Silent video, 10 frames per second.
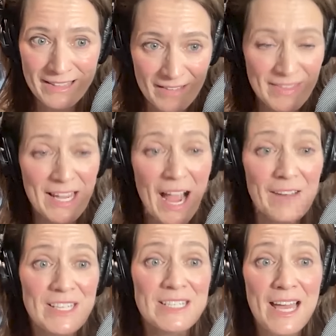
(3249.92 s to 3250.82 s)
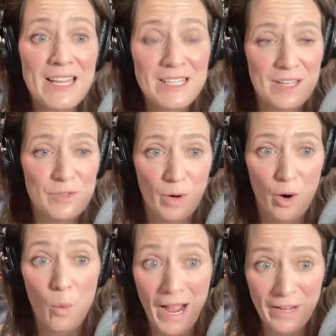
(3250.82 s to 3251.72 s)
the kind of intent that's
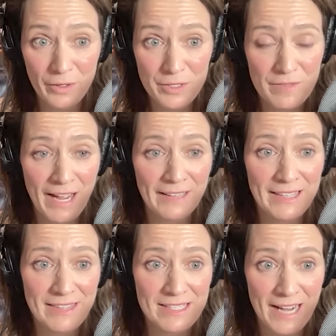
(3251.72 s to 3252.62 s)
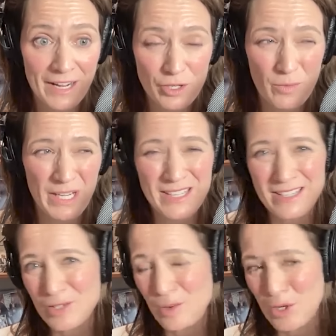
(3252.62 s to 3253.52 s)
required to violate this statute when he
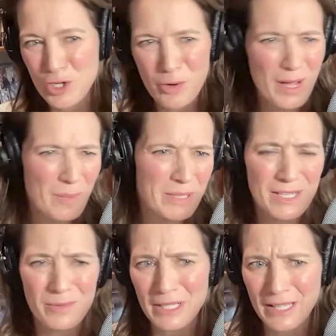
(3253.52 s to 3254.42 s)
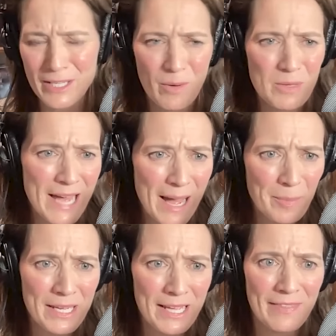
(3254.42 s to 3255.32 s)
says he sort of showed up, he didn't realize what was
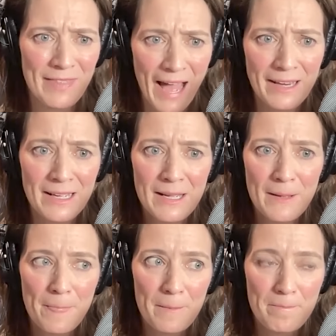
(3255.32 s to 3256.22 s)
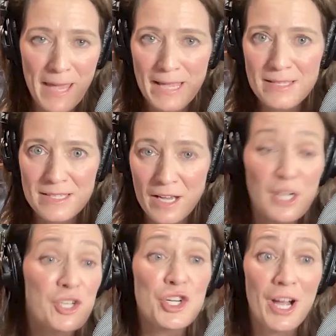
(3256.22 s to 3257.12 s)
happening, and that makes
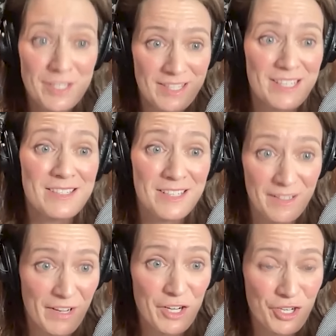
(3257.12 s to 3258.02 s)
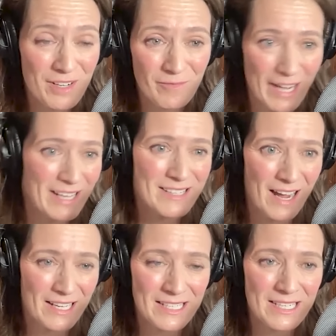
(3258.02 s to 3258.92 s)
unjust this conviction, right? It's
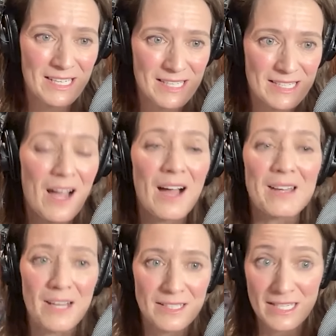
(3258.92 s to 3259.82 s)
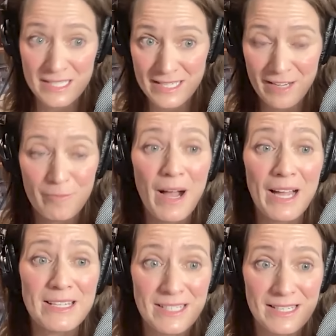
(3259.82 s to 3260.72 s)
not his conduct and his state of
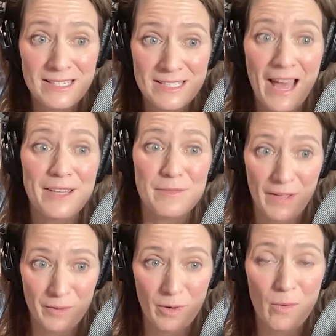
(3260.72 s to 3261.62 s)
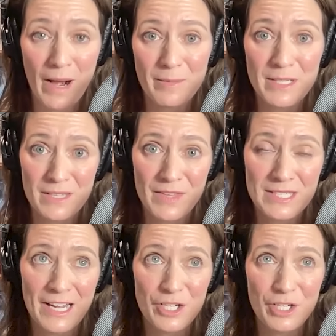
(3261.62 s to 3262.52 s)
mind didn't satisfy the requirements of the
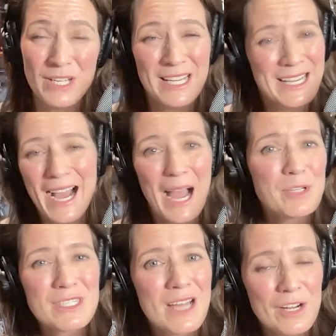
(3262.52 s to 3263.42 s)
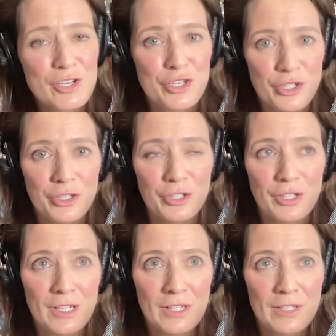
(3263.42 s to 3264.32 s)
statute. I'm just not
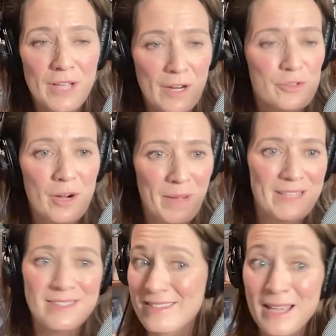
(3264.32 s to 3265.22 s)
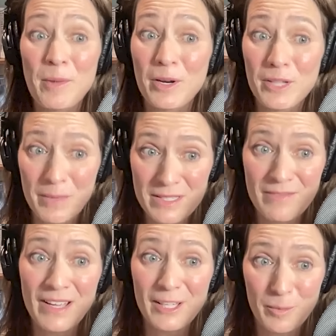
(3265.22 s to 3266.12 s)
sure Donald Trump has the same arguments
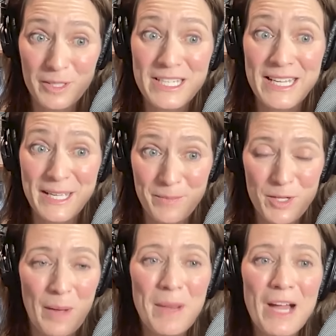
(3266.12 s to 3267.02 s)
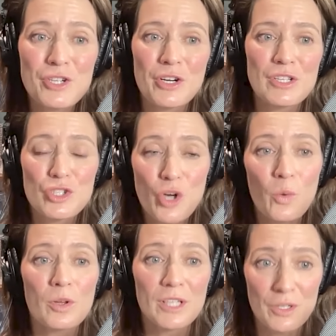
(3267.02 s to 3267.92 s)
available to him. So I'm not sure it's
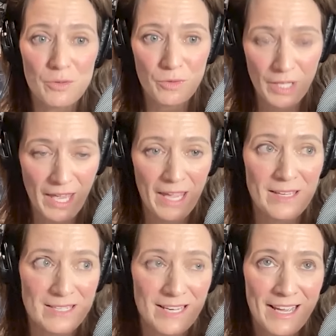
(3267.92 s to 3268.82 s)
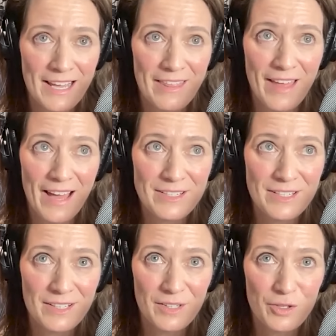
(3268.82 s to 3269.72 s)
totally the case that
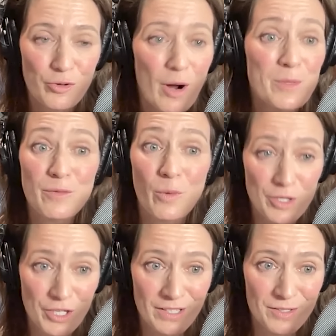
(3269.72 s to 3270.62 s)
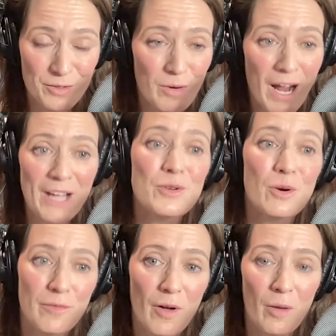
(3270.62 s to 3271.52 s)
Trump's fortunes rise
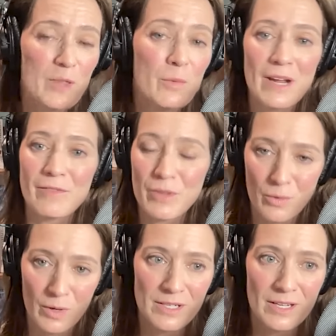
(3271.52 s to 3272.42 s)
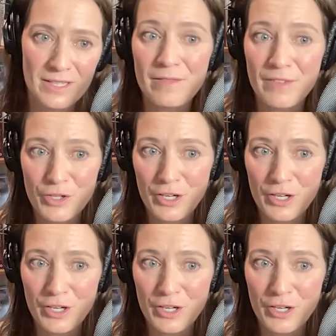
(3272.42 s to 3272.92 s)
or fall with whatever the court does in the Fisher